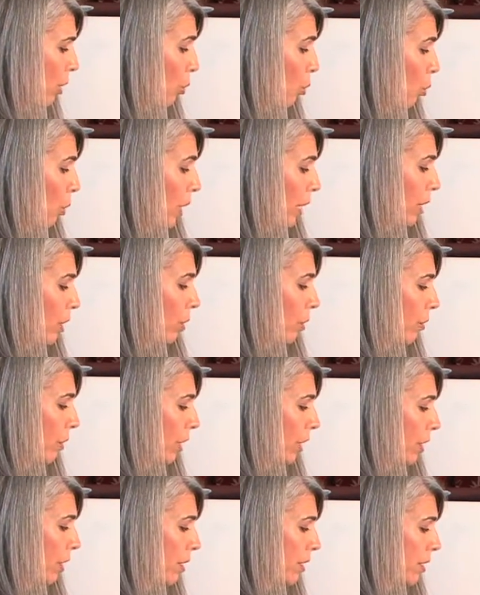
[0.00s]
a will over
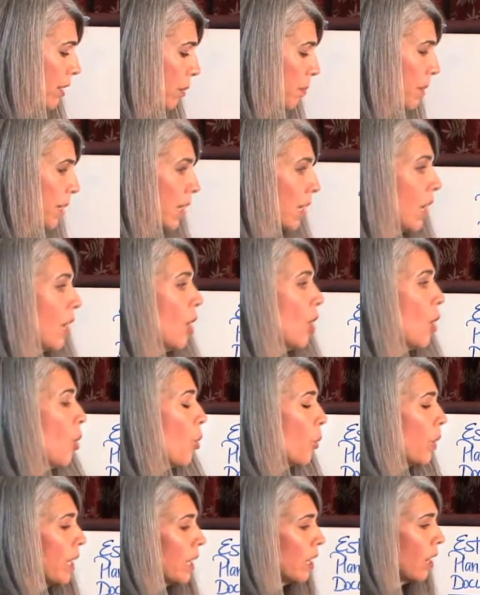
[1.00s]
here or something,
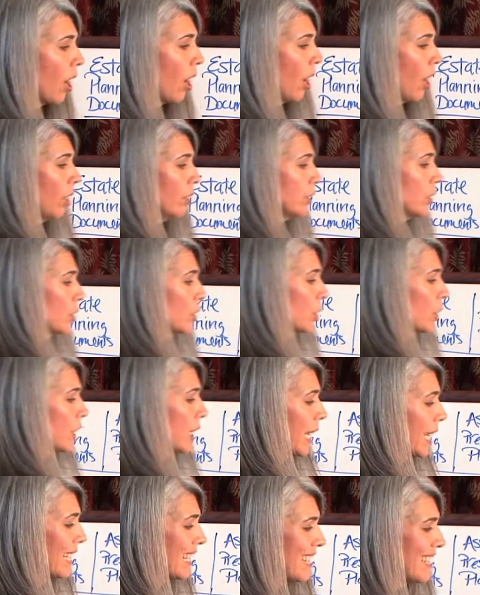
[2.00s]
we can also
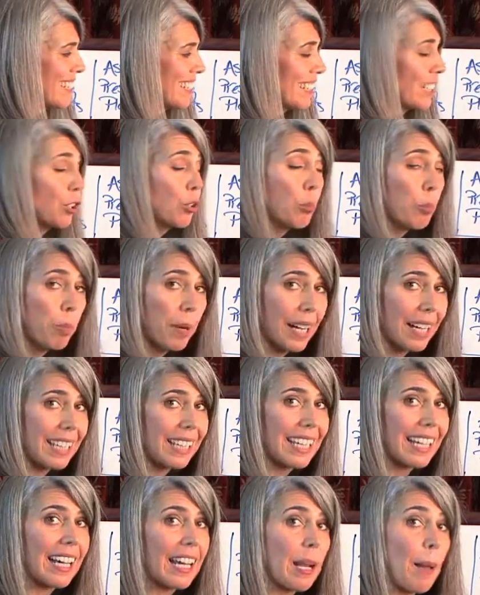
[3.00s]
create a steel
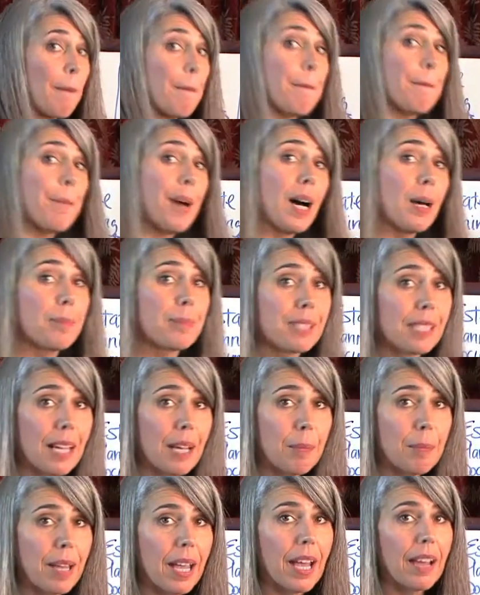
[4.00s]
bucket that kind of pops
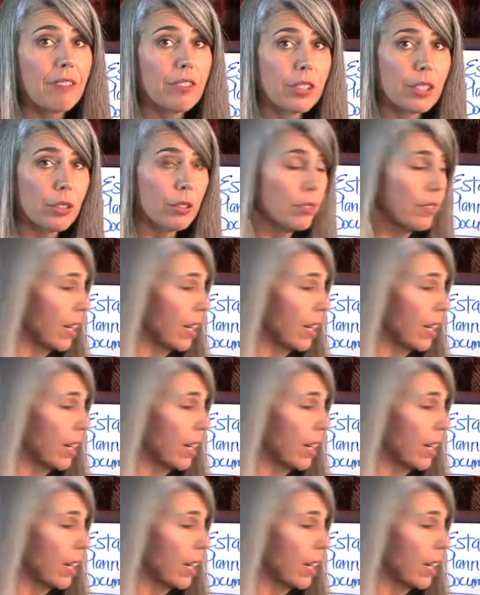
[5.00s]
up after you